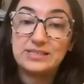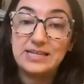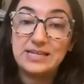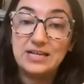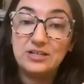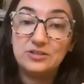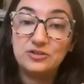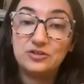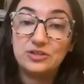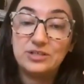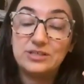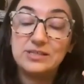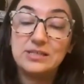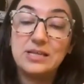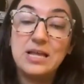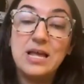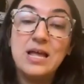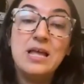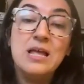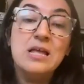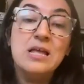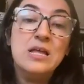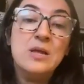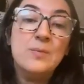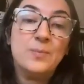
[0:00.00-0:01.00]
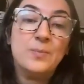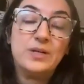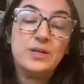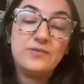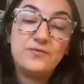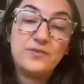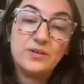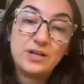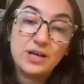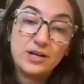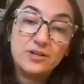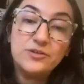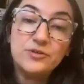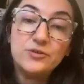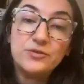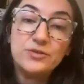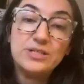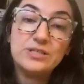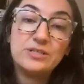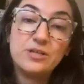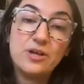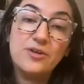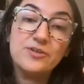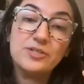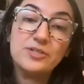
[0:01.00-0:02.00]
sanctions, but if a
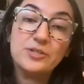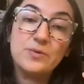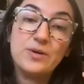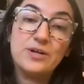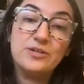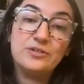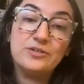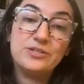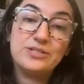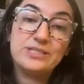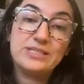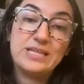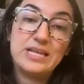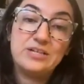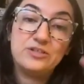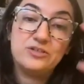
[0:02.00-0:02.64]
country is also under